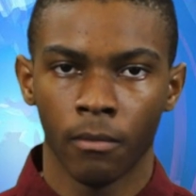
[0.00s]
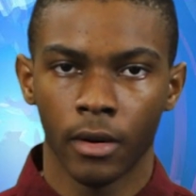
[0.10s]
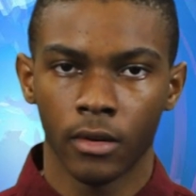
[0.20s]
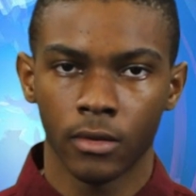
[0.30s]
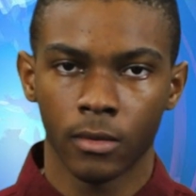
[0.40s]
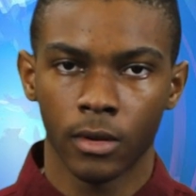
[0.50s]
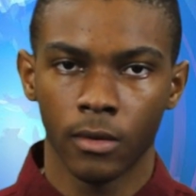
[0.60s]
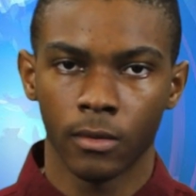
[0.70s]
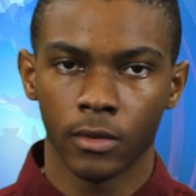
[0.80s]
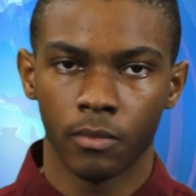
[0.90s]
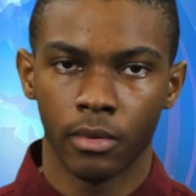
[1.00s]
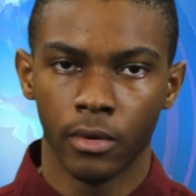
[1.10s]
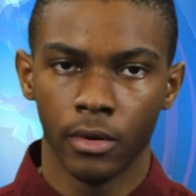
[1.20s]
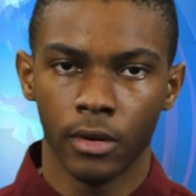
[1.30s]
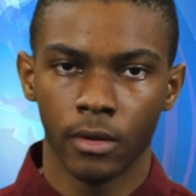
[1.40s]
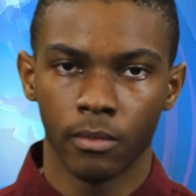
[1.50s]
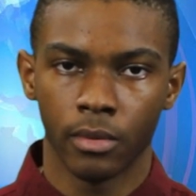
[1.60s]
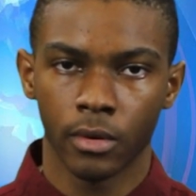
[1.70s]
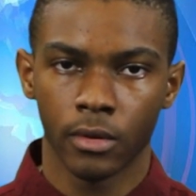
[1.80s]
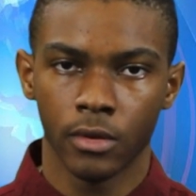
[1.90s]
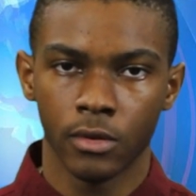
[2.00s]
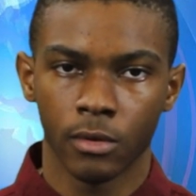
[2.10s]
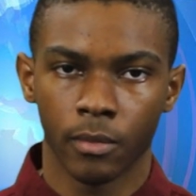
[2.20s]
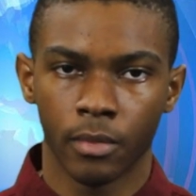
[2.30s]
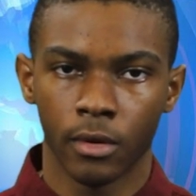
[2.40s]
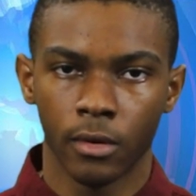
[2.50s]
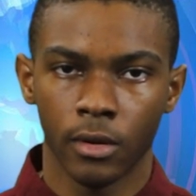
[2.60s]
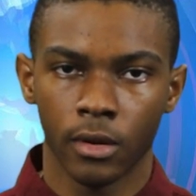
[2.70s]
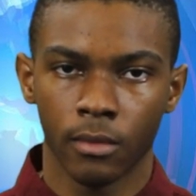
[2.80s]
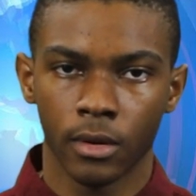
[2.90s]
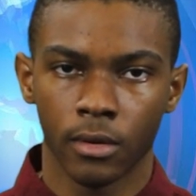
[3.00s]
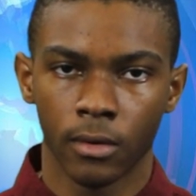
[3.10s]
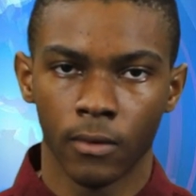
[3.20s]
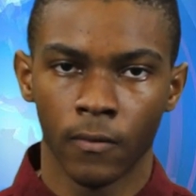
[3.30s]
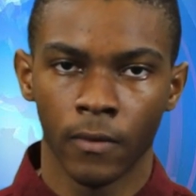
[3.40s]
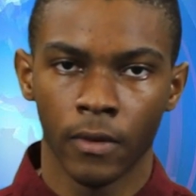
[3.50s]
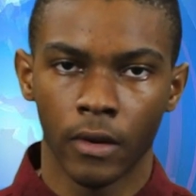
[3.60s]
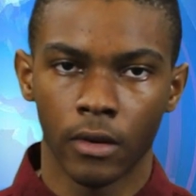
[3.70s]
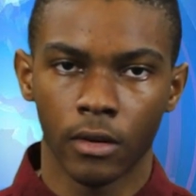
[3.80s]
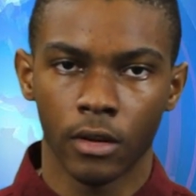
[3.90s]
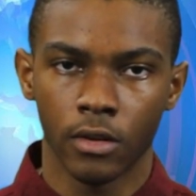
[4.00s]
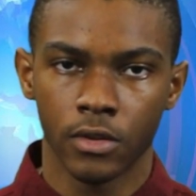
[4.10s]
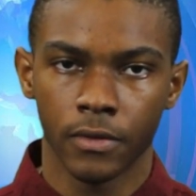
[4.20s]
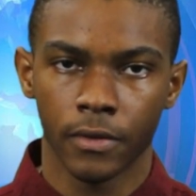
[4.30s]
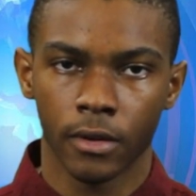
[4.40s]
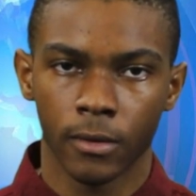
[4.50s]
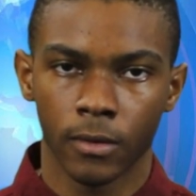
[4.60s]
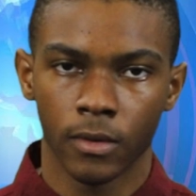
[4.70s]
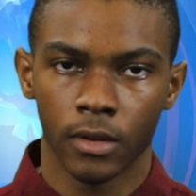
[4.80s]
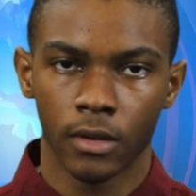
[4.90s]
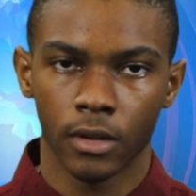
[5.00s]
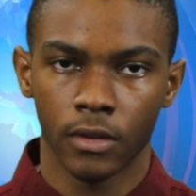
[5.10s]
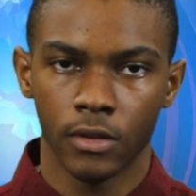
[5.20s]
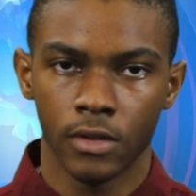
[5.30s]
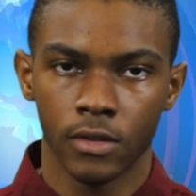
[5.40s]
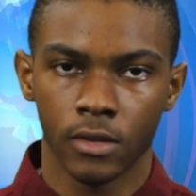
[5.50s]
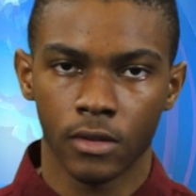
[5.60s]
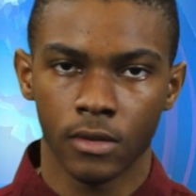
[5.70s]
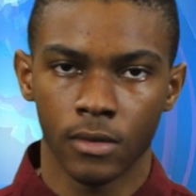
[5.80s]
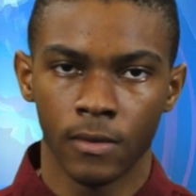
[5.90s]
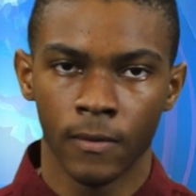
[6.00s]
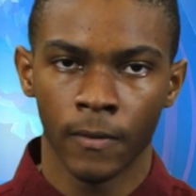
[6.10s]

Basquiat was born in Brooklyn to a Puerto Rican mother and a Haitian father in 1960.